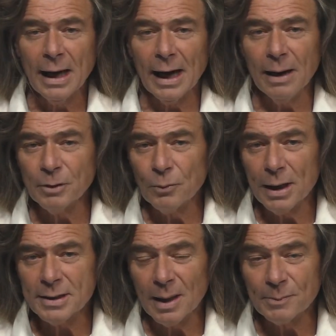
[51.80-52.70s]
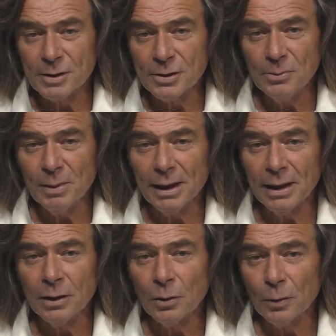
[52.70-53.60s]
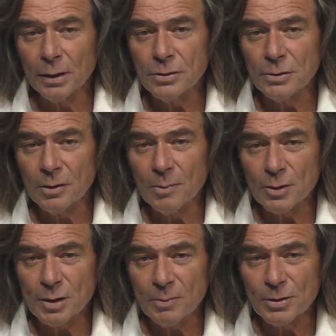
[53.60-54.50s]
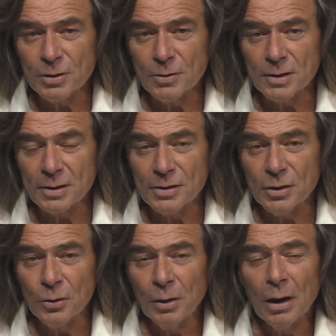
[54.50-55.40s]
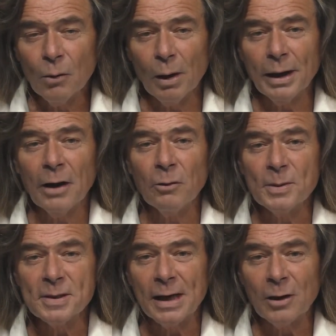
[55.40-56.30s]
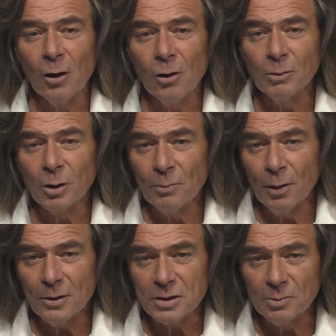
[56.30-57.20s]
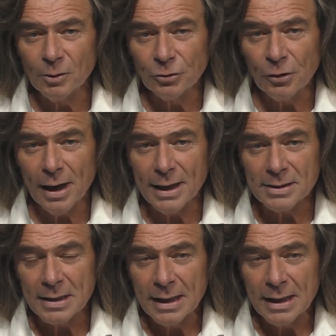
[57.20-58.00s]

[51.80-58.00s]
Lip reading: aimed at raising up to $2 million in order to commercially produce its new 100% home compostable trays.